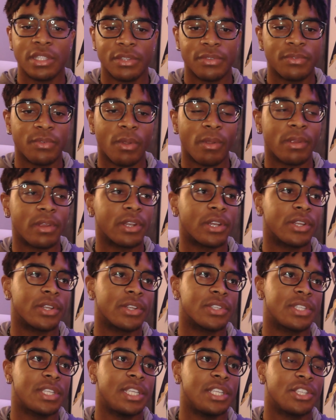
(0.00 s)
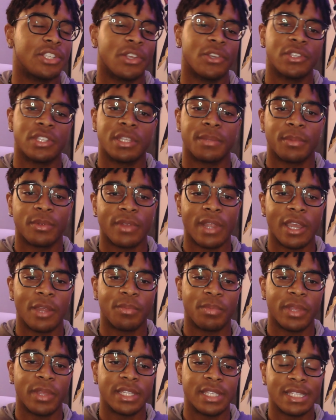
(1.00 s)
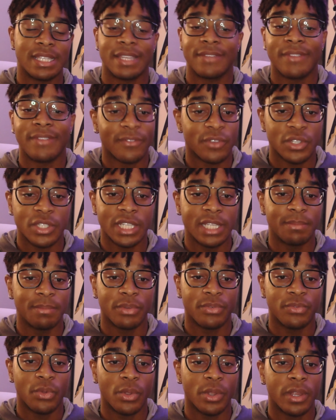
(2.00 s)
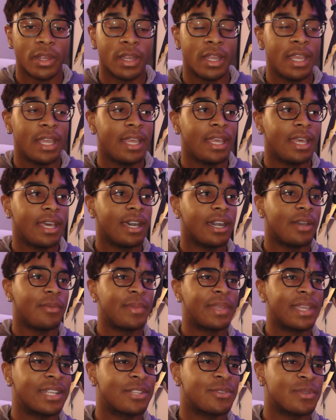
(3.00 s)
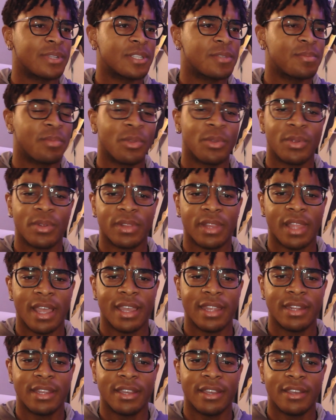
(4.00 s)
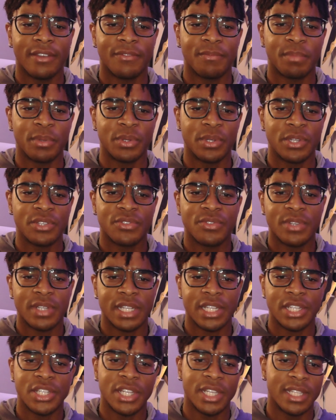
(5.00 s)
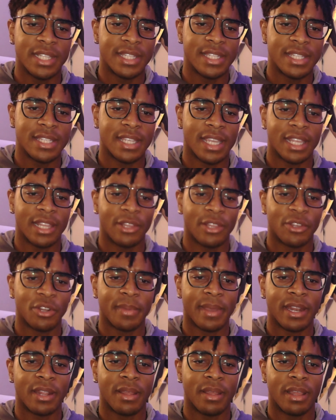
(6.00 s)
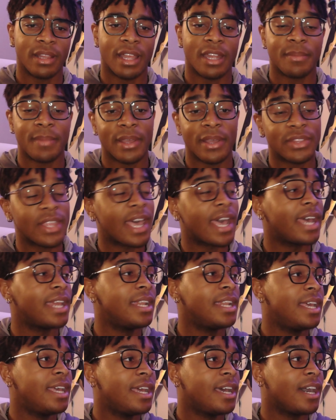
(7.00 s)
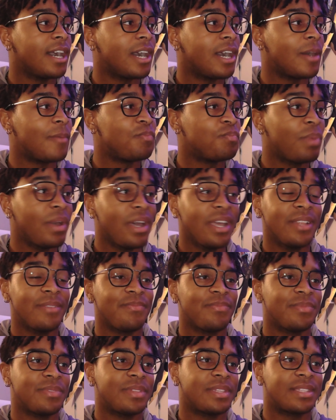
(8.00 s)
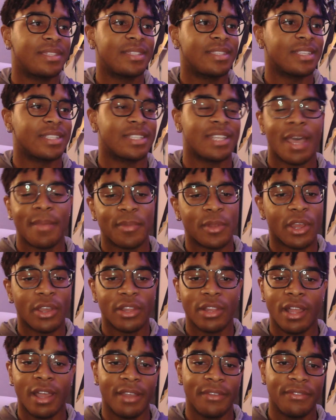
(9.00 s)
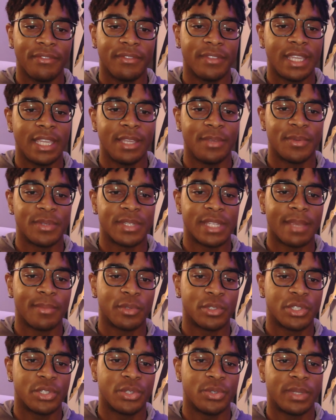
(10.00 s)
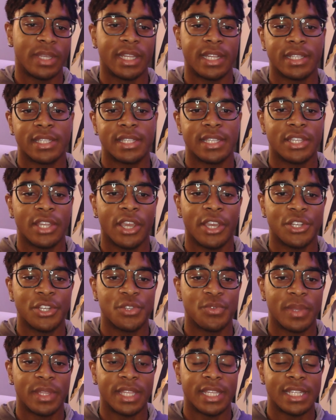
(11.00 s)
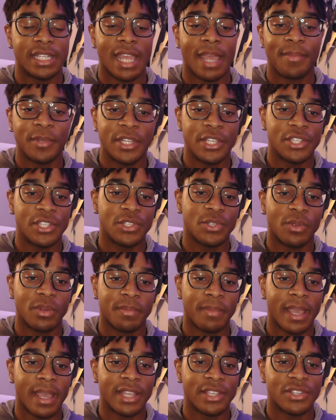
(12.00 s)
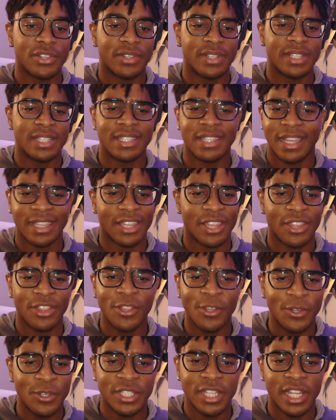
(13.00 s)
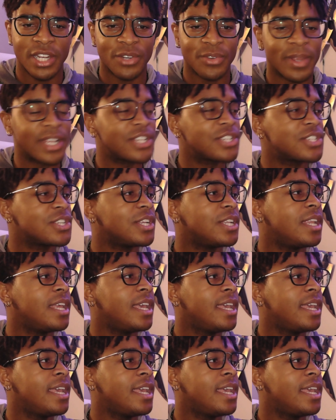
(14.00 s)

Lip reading: foreigners. He shows them around places they've never seen before. We to explore a lot of Buddhist traditions and learn about a lot about that. But to top it all off, he was able to get us in touch with a Japanese sword master. He's like the third generation.